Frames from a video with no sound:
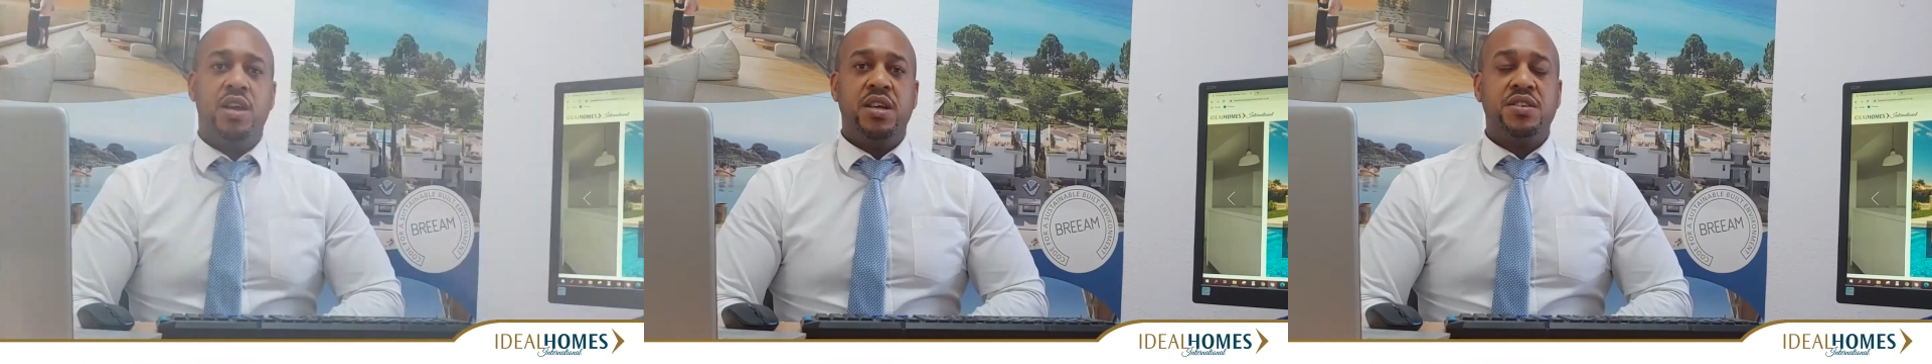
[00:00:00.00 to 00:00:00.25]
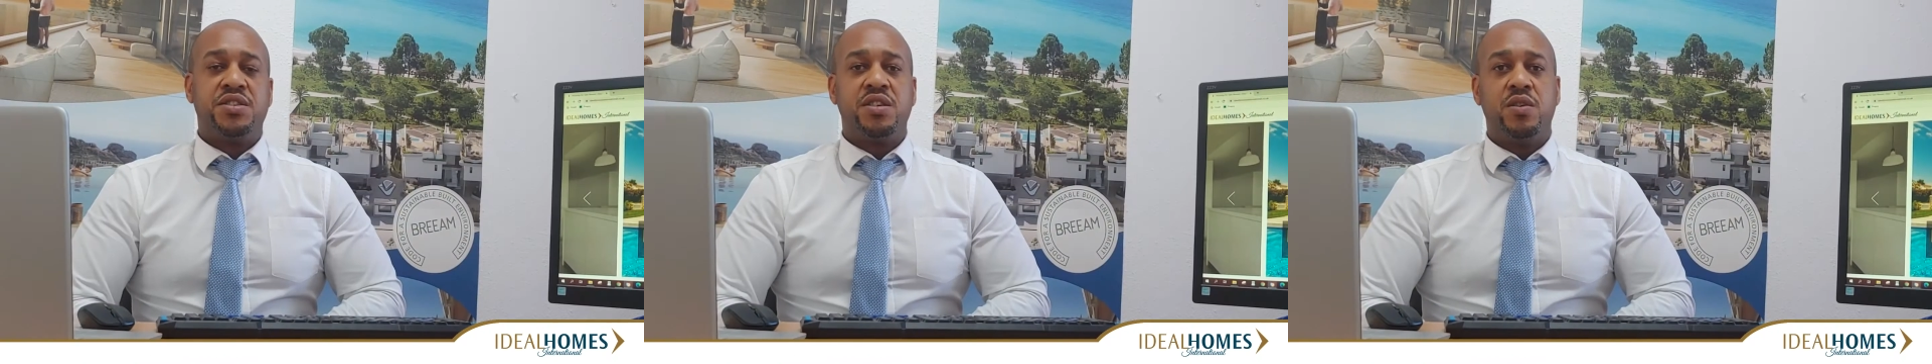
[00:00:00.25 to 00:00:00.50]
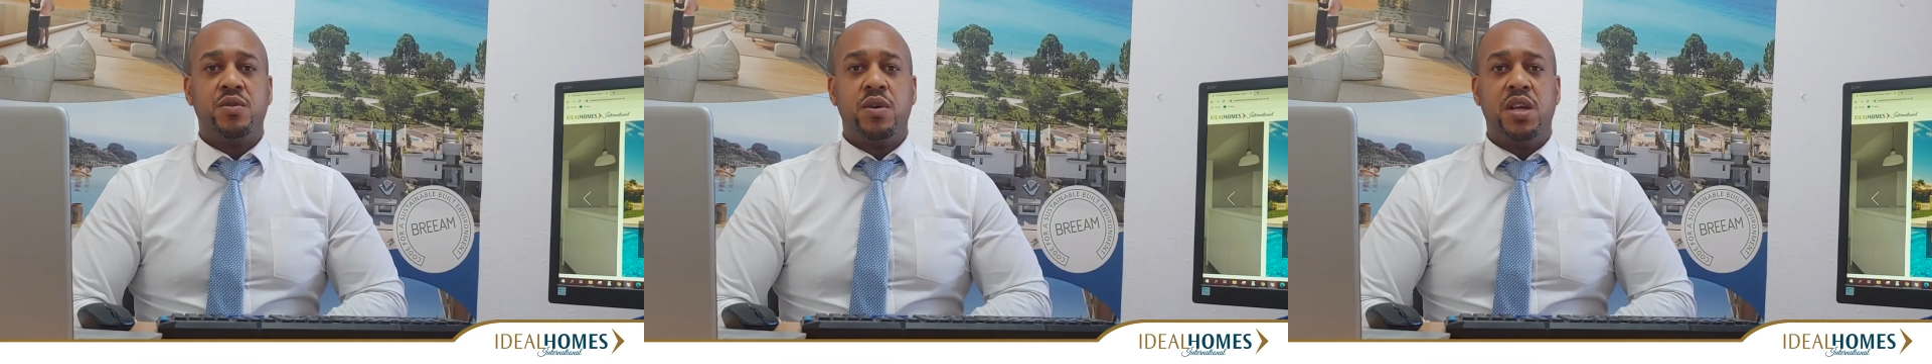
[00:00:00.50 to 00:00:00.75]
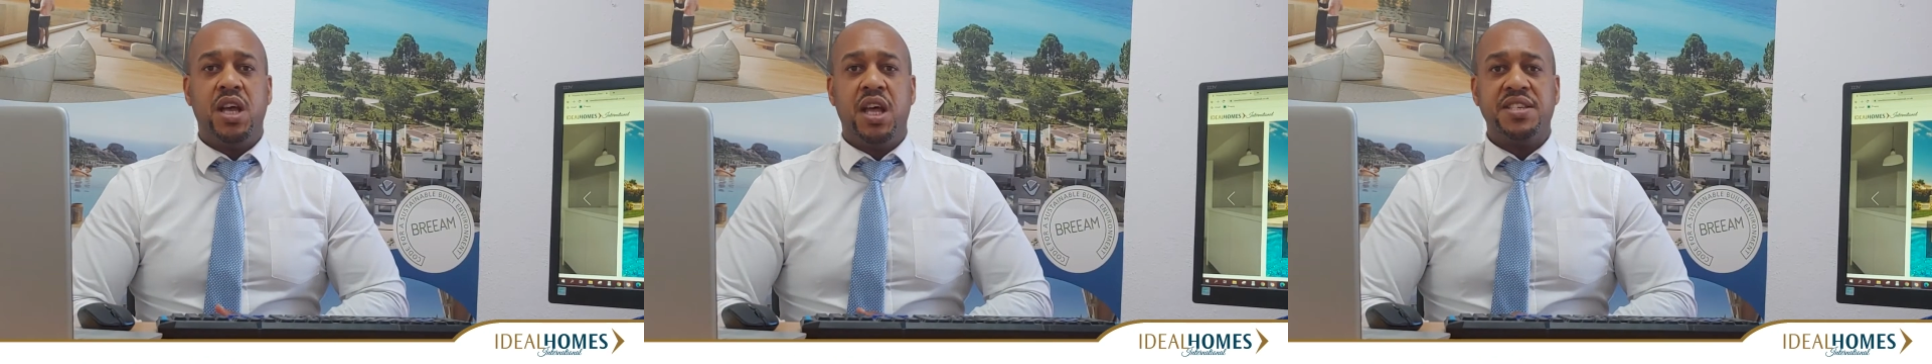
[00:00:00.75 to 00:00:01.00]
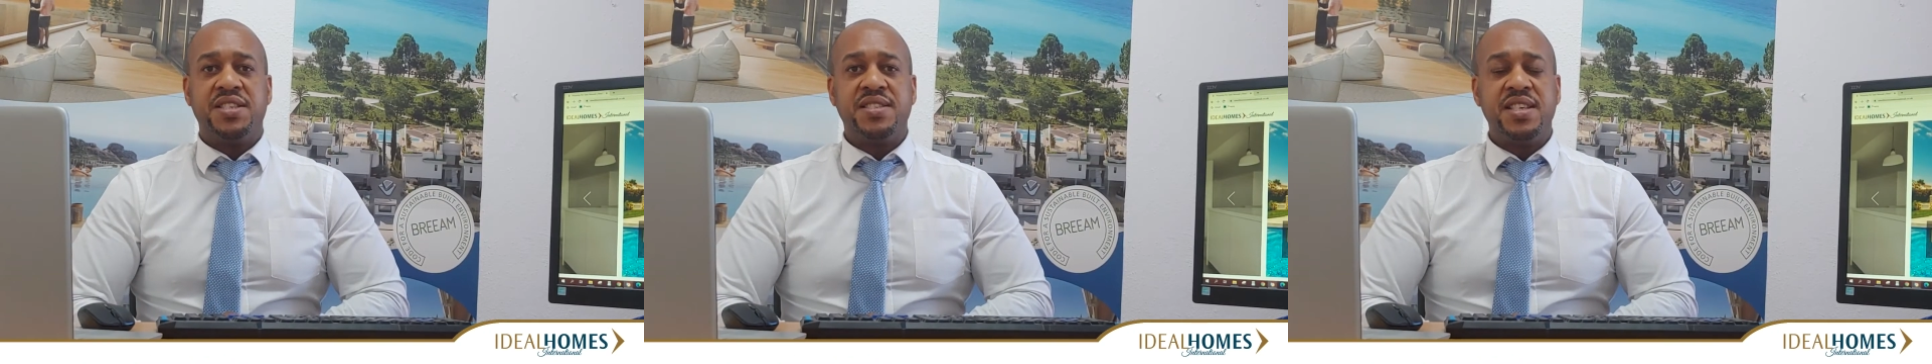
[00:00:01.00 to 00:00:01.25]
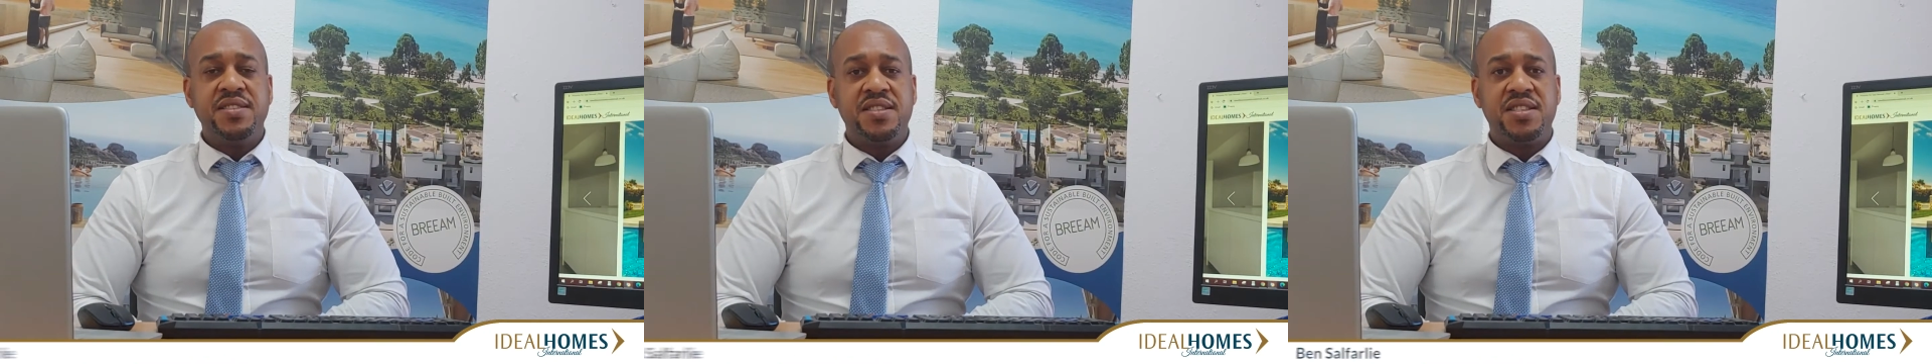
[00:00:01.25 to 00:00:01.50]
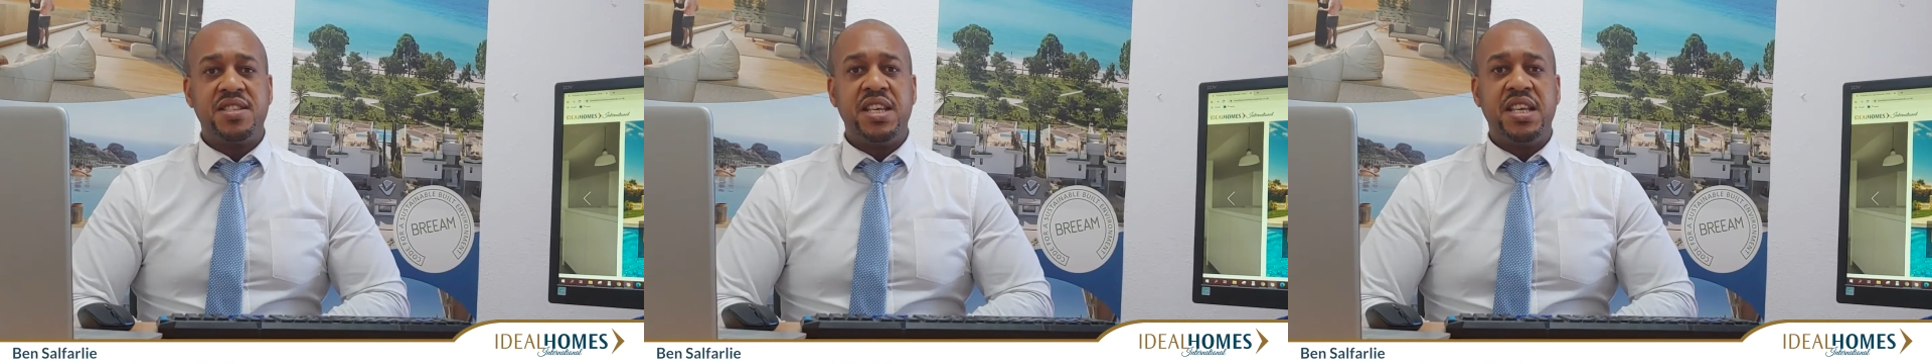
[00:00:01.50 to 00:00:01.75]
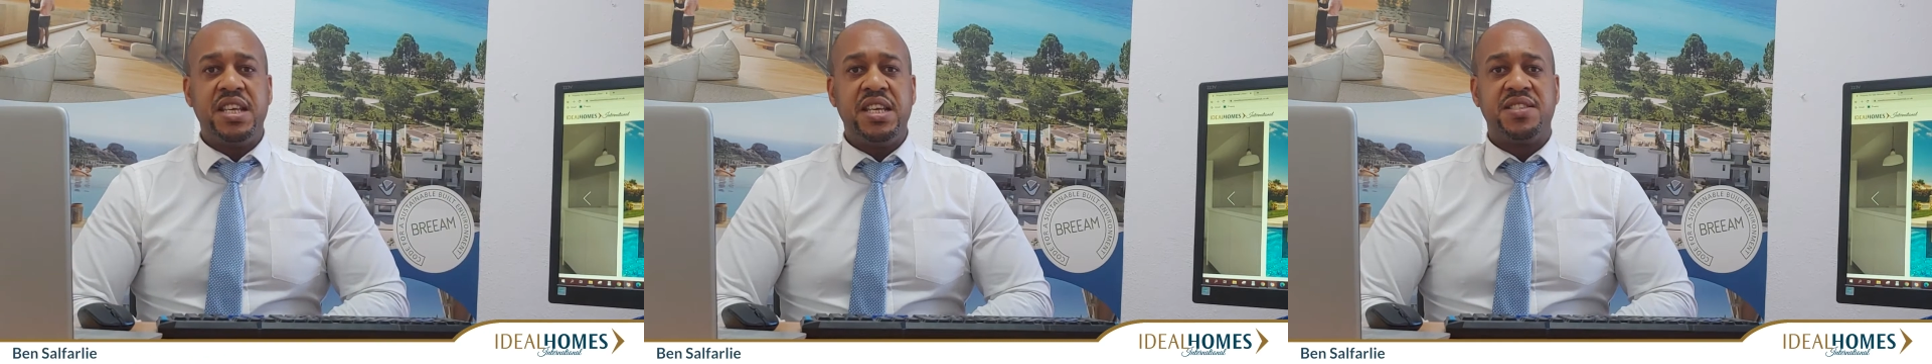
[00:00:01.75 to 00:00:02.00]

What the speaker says: So since the